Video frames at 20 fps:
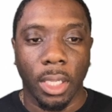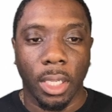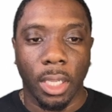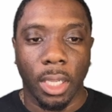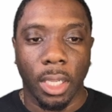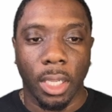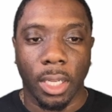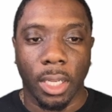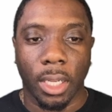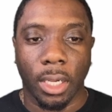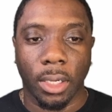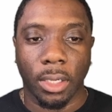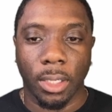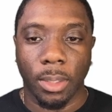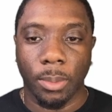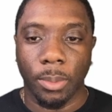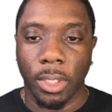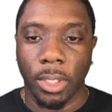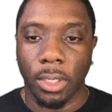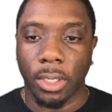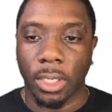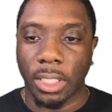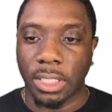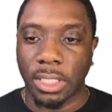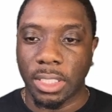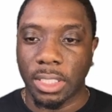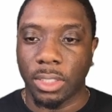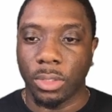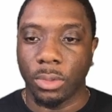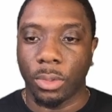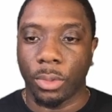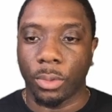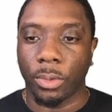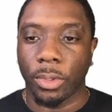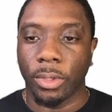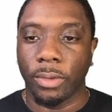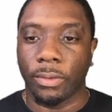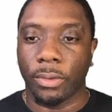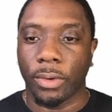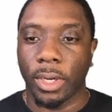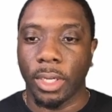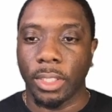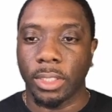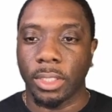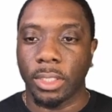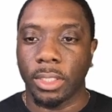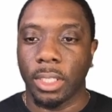and I'll come here and just do a refresh,